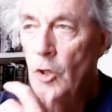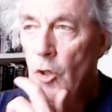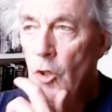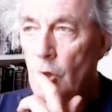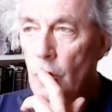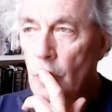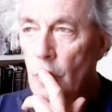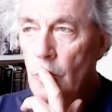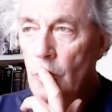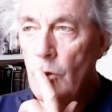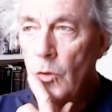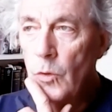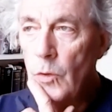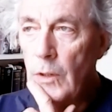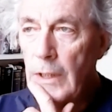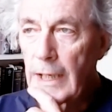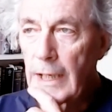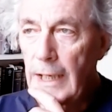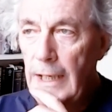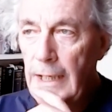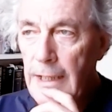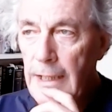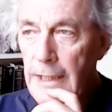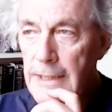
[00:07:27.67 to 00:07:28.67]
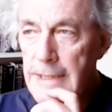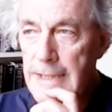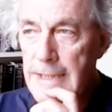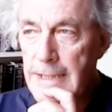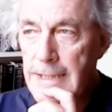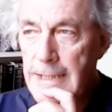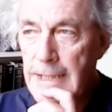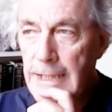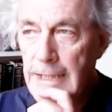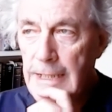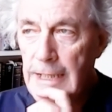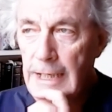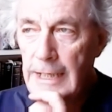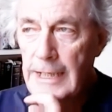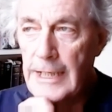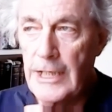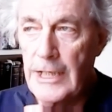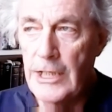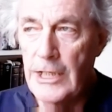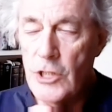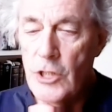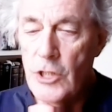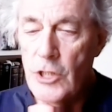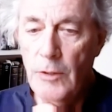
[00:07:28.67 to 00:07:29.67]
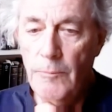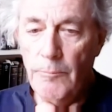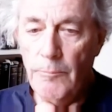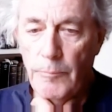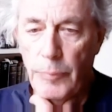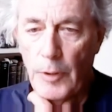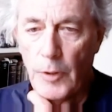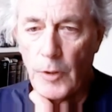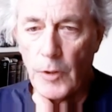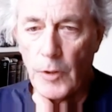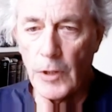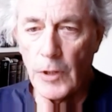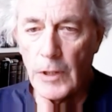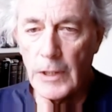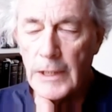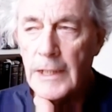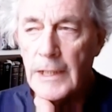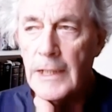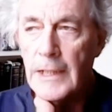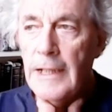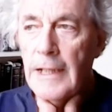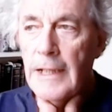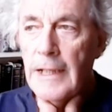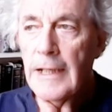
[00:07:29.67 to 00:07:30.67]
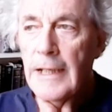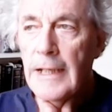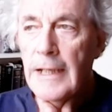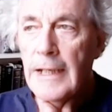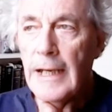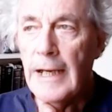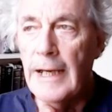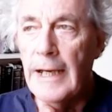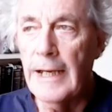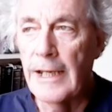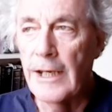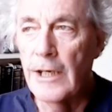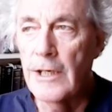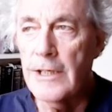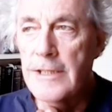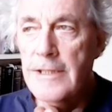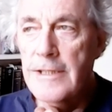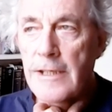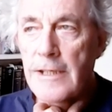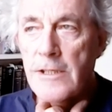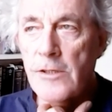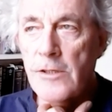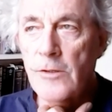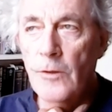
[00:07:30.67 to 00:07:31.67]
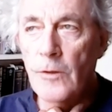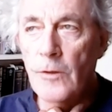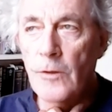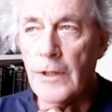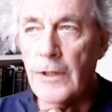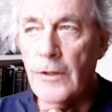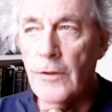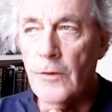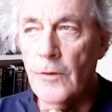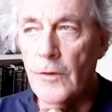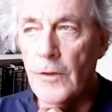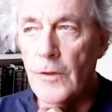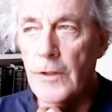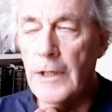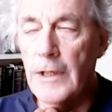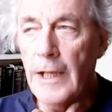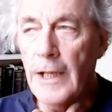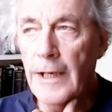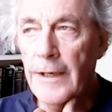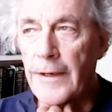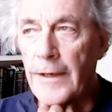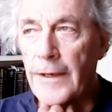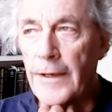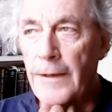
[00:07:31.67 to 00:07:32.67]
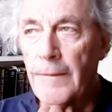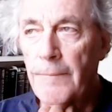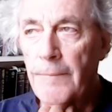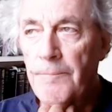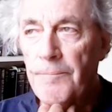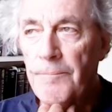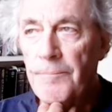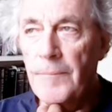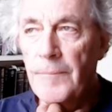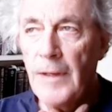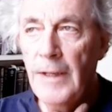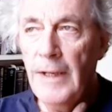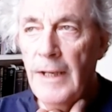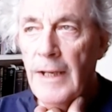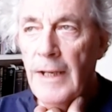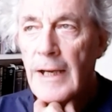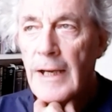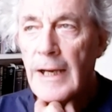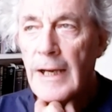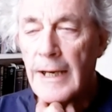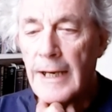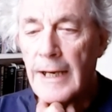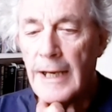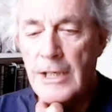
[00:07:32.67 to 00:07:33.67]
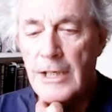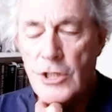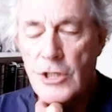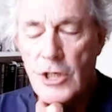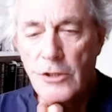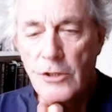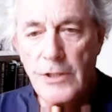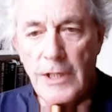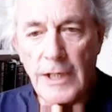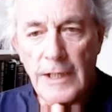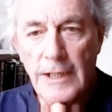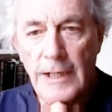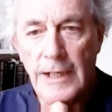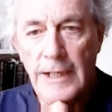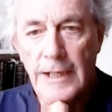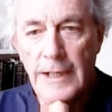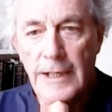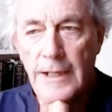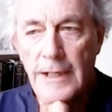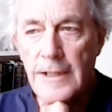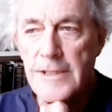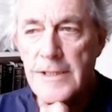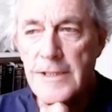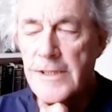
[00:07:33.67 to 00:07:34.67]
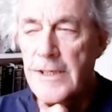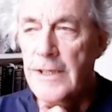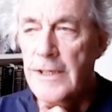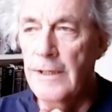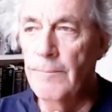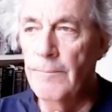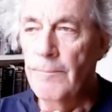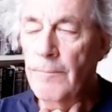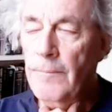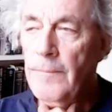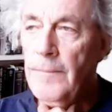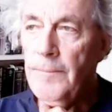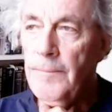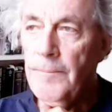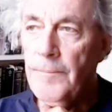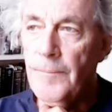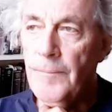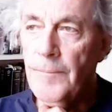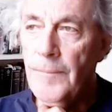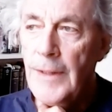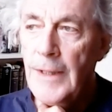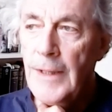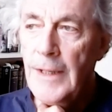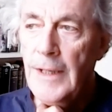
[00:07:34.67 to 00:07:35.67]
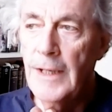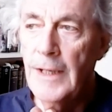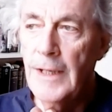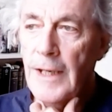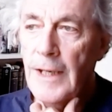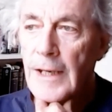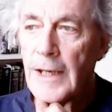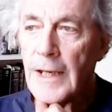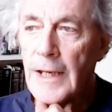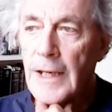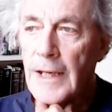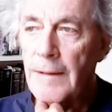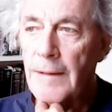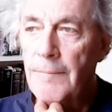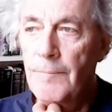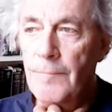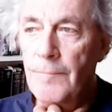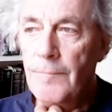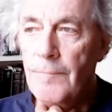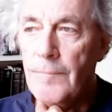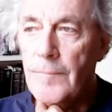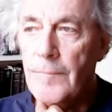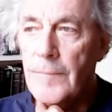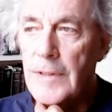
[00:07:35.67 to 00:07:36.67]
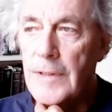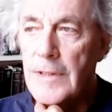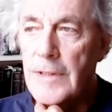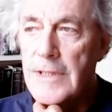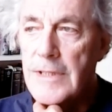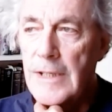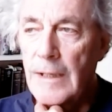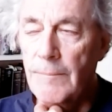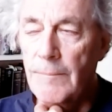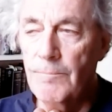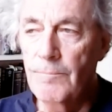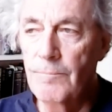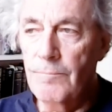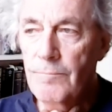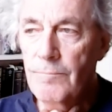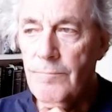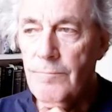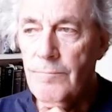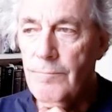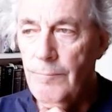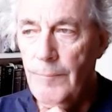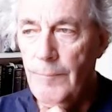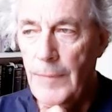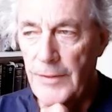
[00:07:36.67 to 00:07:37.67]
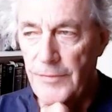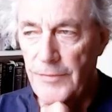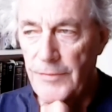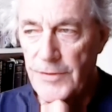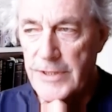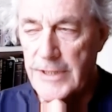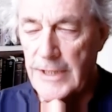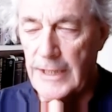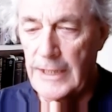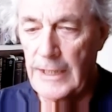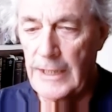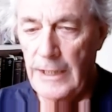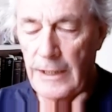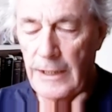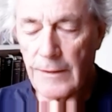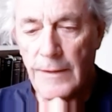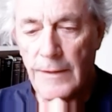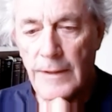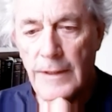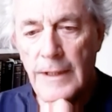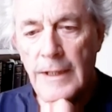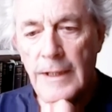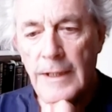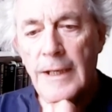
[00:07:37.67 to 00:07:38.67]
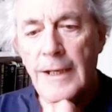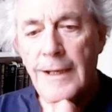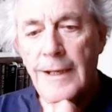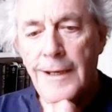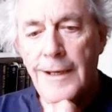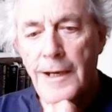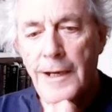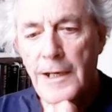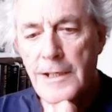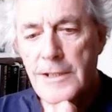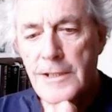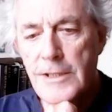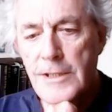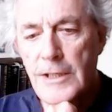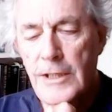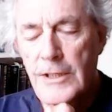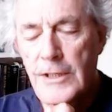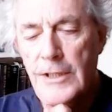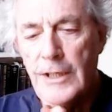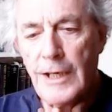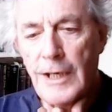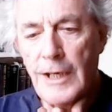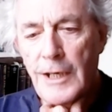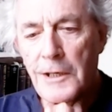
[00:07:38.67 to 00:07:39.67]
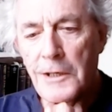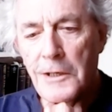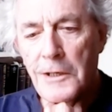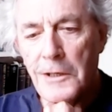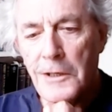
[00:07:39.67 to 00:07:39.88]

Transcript: who is a teenage boy and he goes to school in North London. And I jokingly asked him um, some months ago, I said, uh,